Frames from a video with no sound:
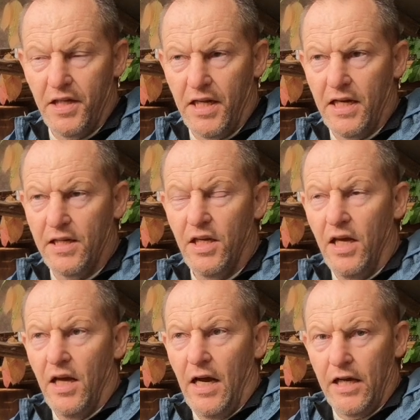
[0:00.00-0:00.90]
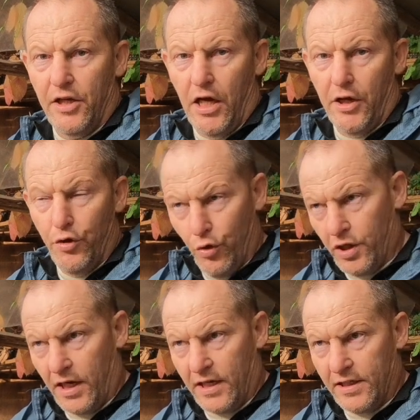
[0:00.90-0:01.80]
like that. I know
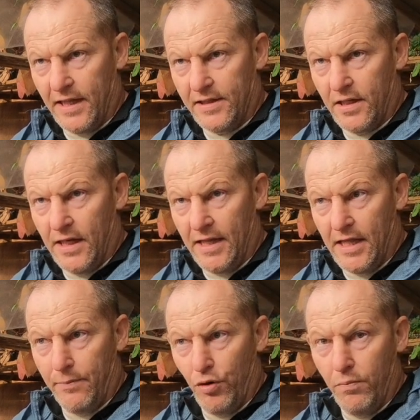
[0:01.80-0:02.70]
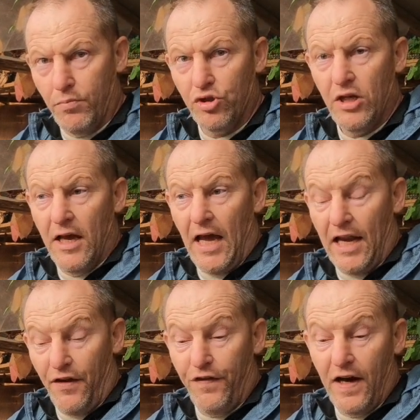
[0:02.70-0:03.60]
that I can hit them numbers, and
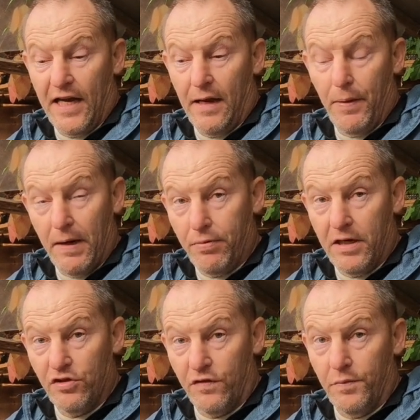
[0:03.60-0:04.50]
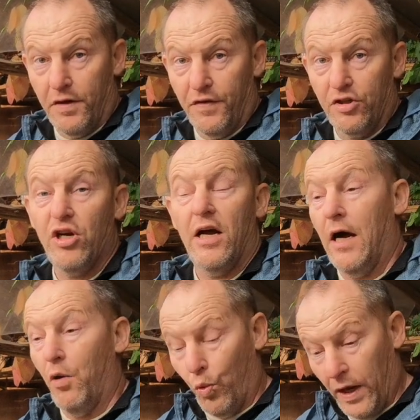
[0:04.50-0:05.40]
if I get a better price off the manufacturer,
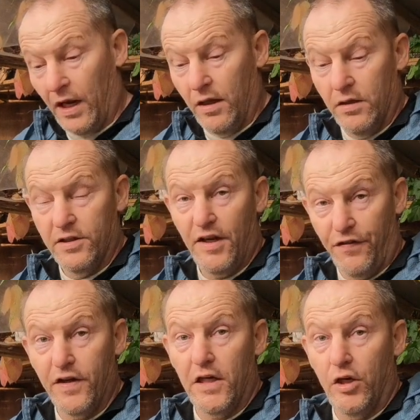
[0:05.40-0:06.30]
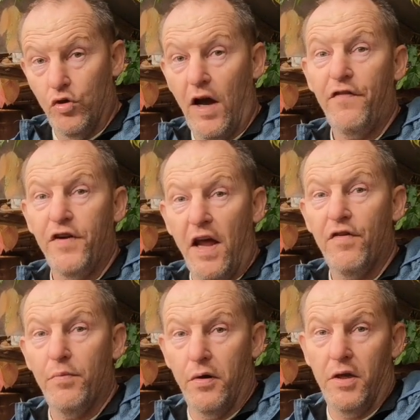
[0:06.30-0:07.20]
I will definitely look after
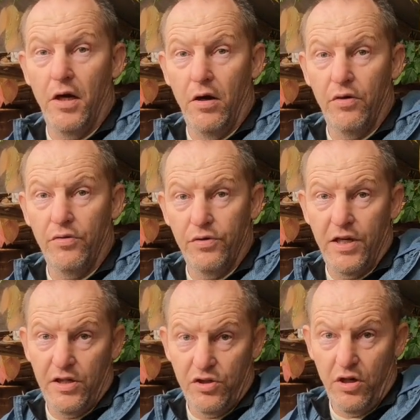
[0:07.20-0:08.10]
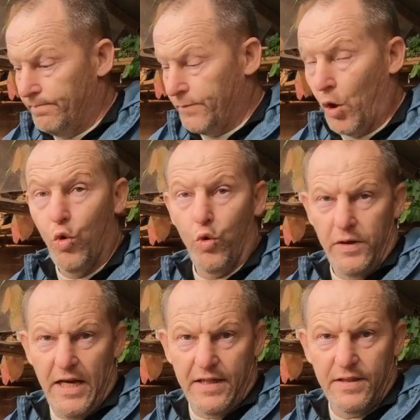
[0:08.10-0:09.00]
everybody on Kickstarter. Oh
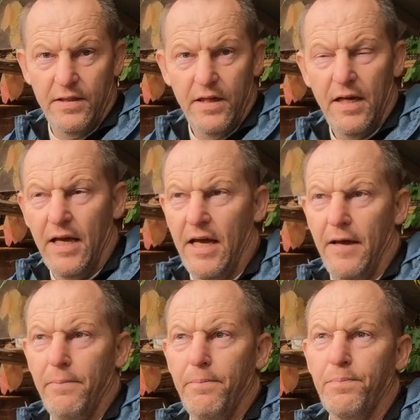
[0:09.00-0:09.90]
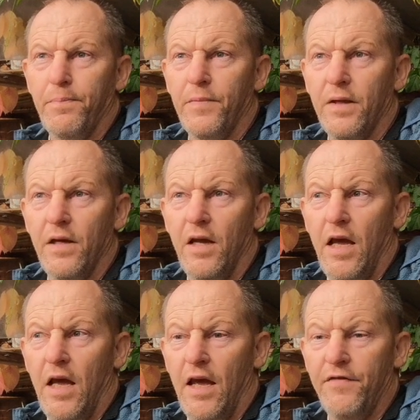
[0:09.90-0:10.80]
yes,
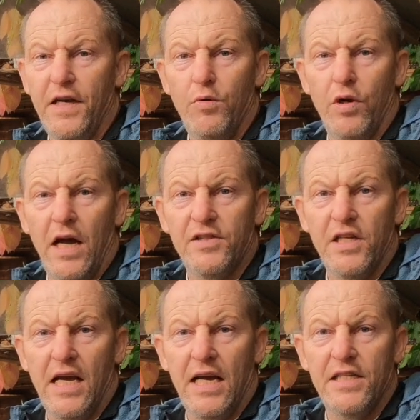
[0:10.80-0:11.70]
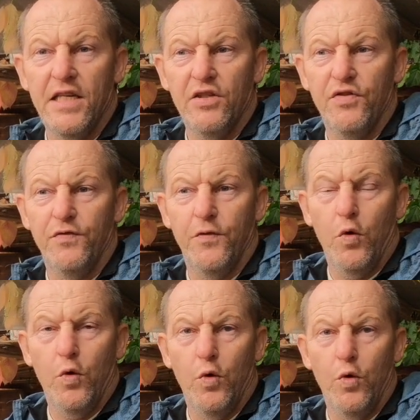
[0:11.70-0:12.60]
if anyone has any ideas
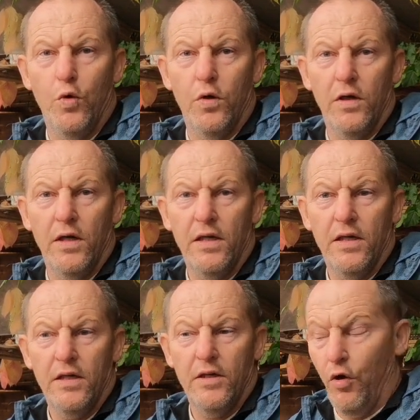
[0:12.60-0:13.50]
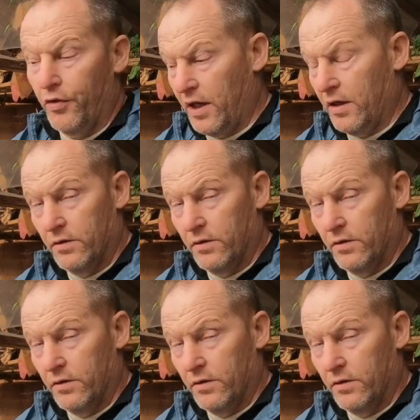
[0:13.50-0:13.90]
for other